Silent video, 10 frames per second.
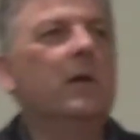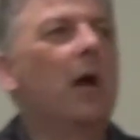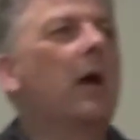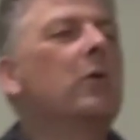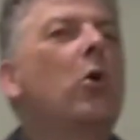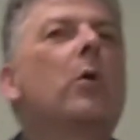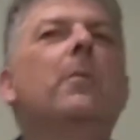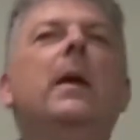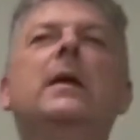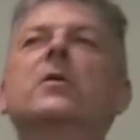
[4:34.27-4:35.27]
Can
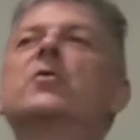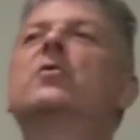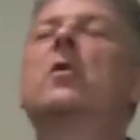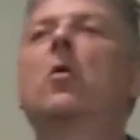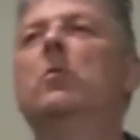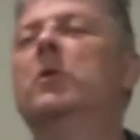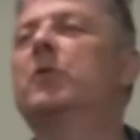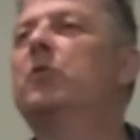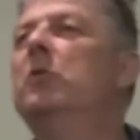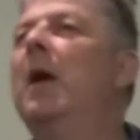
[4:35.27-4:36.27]
God make a stone
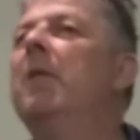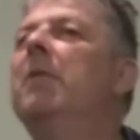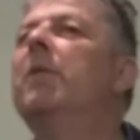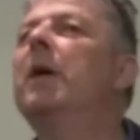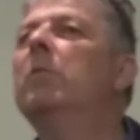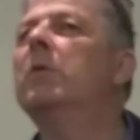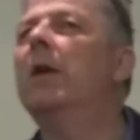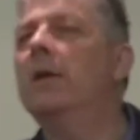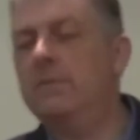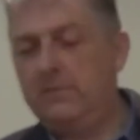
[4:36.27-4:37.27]
that's too heavy for him to
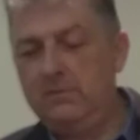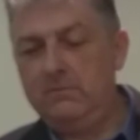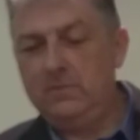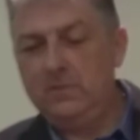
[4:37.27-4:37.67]
lift?